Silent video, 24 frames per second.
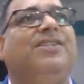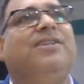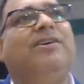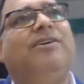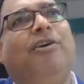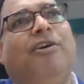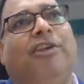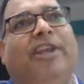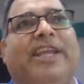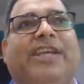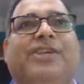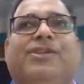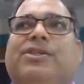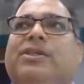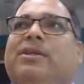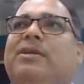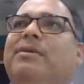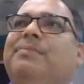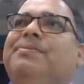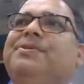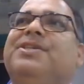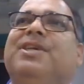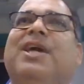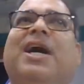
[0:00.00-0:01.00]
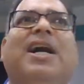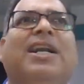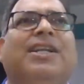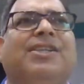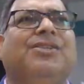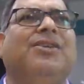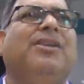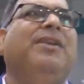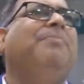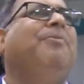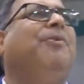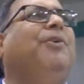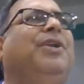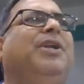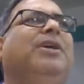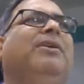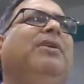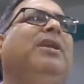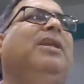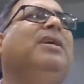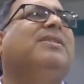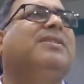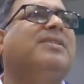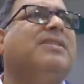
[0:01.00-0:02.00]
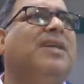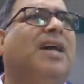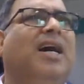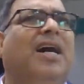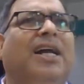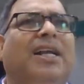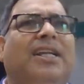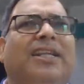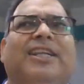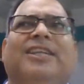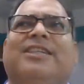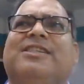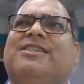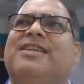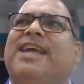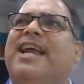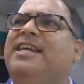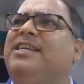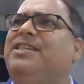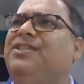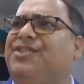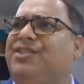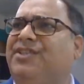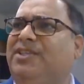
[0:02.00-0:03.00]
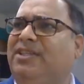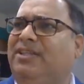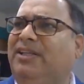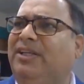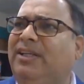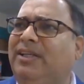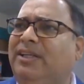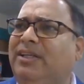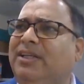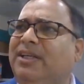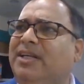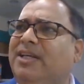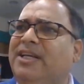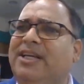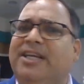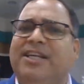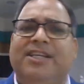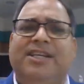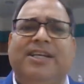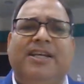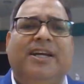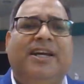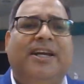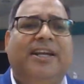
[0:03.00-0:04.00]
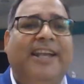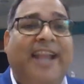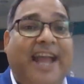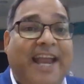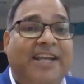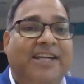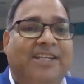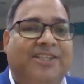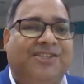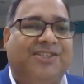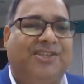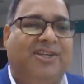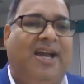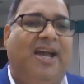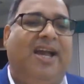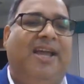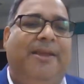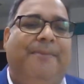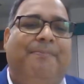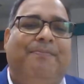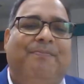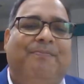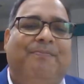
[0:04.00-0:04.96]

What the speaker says: the collection of stars, or a particular star that shines in the night sky.